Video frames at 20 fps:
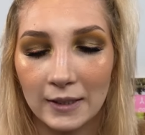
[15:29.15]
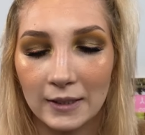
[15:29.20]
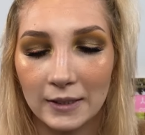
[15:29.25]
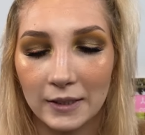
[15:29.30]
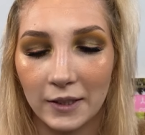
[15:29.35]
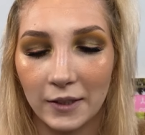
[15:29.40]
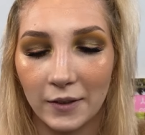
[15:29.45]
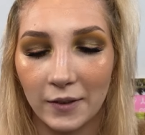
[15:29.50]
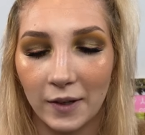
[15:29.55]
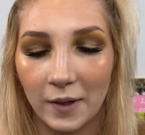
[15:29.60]

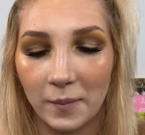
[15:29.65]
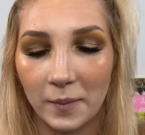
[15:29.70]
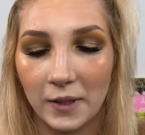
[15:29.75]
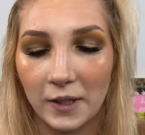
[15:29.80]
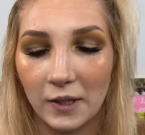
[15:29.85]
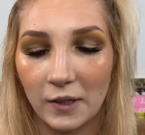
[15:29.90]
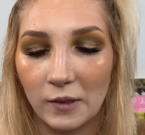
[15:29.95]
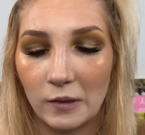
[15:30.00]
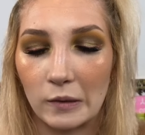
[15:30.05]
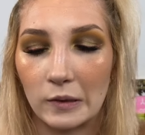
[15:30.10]
So I'm gonna
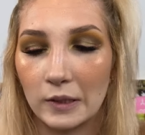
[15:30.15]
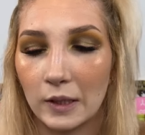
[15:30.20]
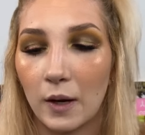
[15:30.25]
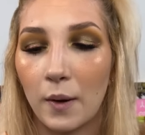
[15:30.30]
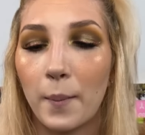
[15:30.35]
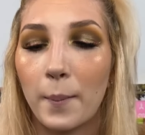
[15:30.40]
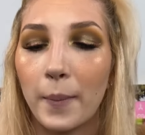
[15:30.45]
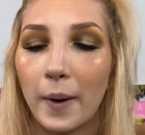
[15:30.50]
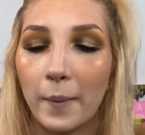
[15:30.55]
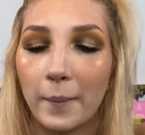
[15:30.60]
use
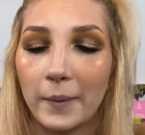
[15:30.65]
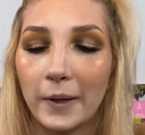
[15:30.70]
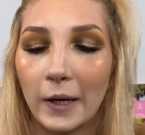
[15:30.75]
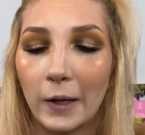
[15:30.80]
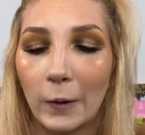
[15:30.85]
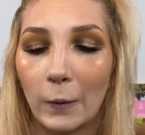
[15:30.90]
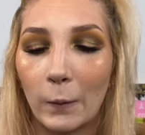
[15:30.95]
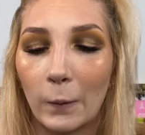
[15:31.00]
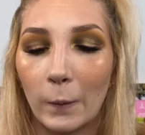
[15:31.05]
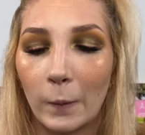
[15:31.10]
Pumpkin
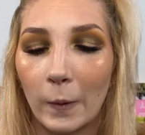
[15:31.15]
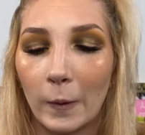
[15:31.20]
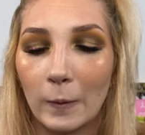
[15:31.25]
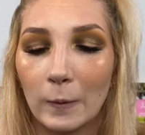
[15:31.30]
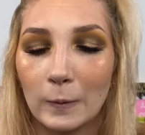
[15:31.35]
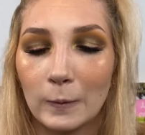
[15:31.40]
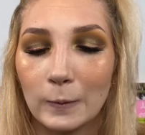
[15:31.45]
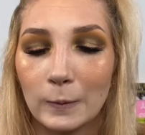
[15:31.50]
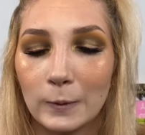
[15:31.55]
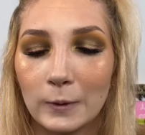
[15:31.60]

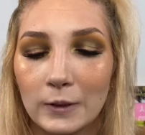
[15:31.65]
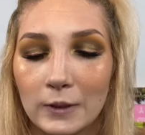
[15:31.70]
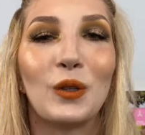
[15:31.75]
Rose.